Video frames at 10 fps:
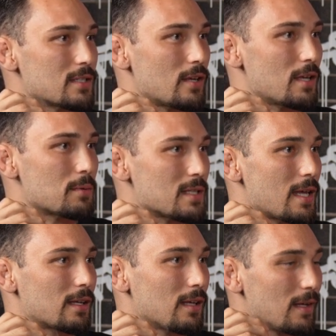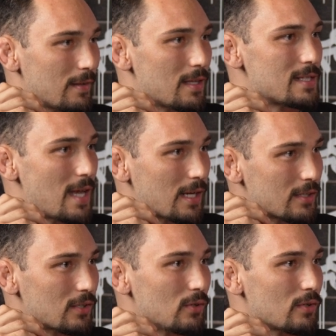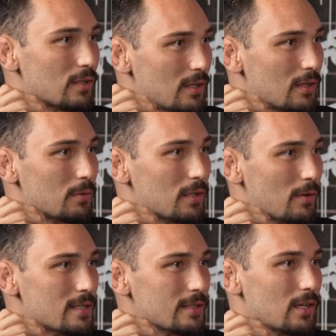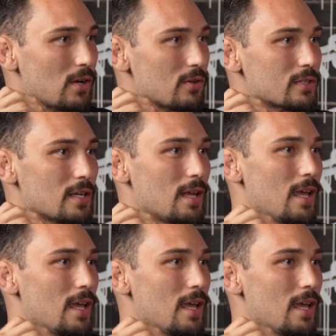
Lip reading: So he was like the technical, the good one, the wrestling coach.